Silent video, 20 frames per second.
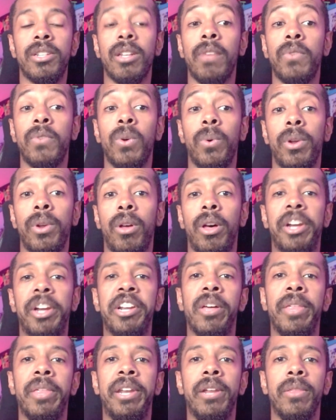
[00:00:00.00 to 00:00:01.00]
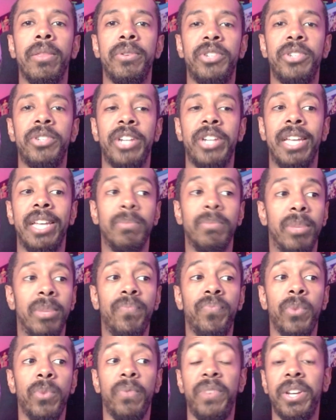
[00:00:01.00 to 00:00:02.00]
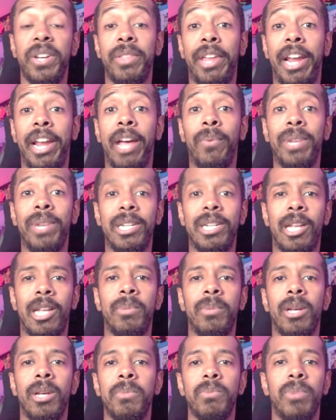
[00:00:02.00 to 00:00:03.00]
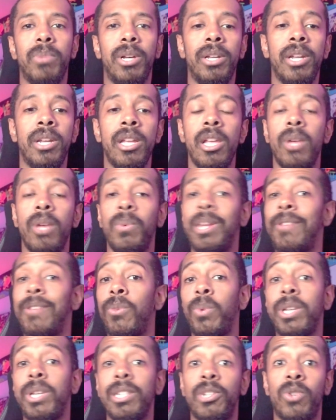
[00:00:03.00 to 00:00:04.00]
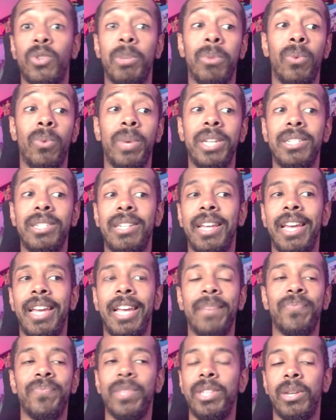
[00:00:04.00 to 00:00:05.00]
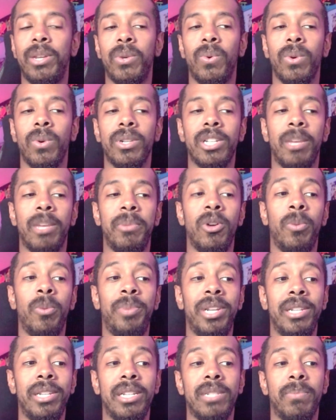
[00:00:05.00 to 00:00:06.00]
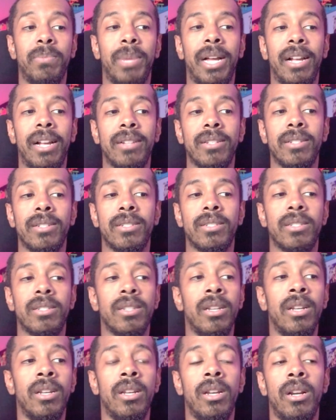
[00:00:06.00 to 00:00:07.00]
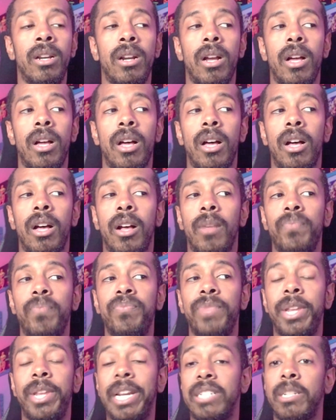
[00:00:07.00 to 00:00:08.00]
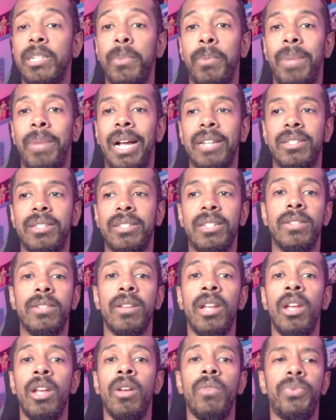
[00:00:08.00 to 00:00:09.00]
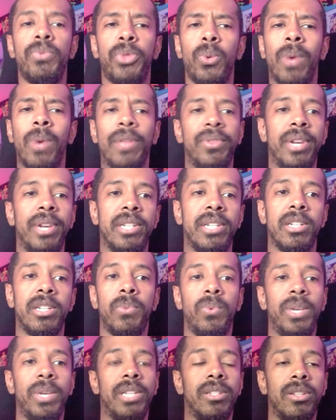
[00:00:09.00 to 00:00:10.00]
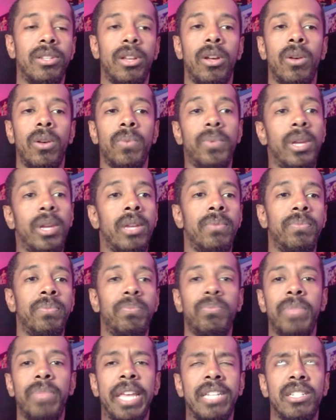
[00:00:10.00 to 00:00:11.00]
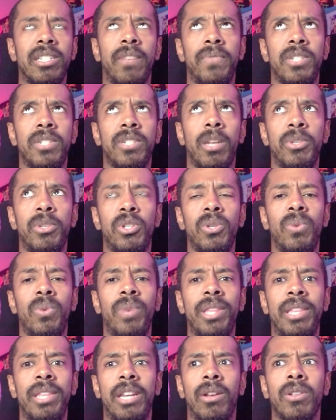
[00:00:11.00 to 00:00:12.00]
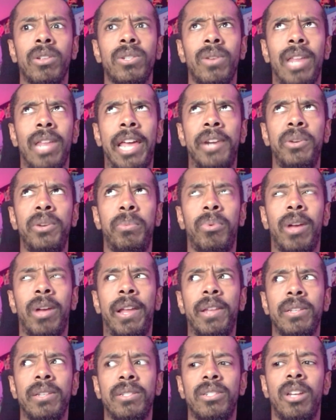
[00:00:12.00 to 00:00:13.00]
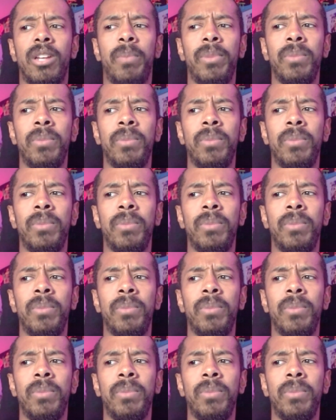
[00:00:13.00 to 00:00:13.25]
stuff going on and all that other jazz. But we'll figure that out when the time comes. But we have the weekly stream on Wednesday, and then of course I'll be opening this box, um, the next couple boxes throughout the next couple weeks. So that stuff is coming soon, and then also a lot of new product is